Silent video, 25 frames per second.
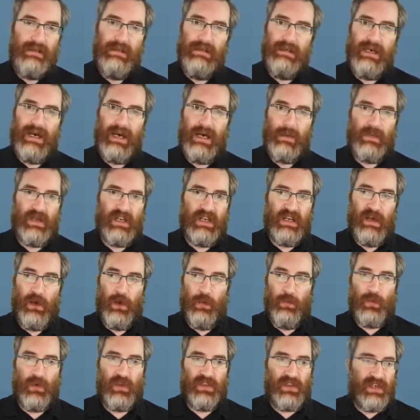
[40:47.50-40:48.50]
Happy to
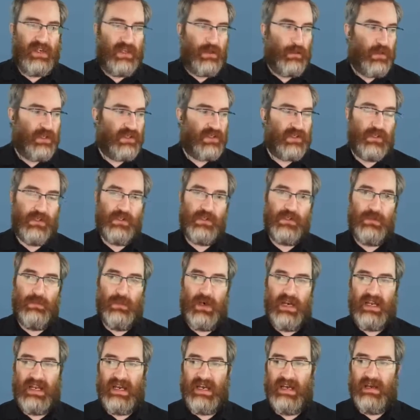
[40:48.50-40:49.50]
help with any questions you
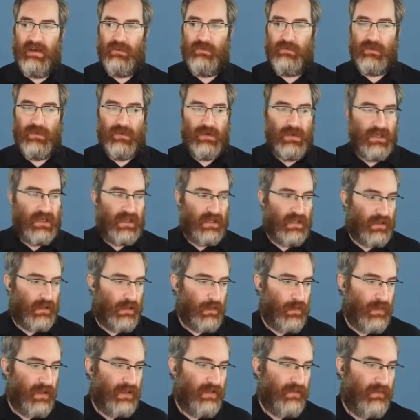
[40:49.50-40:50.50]
might have
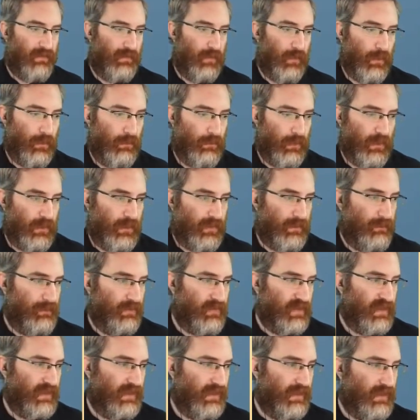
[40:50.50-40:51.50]
going forward.
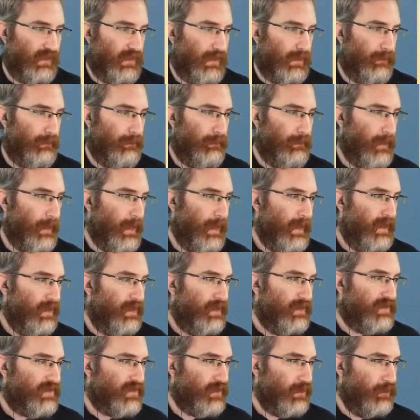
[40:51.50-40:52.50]

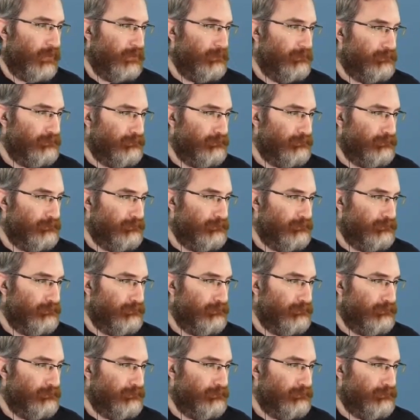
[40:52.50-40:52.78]
So.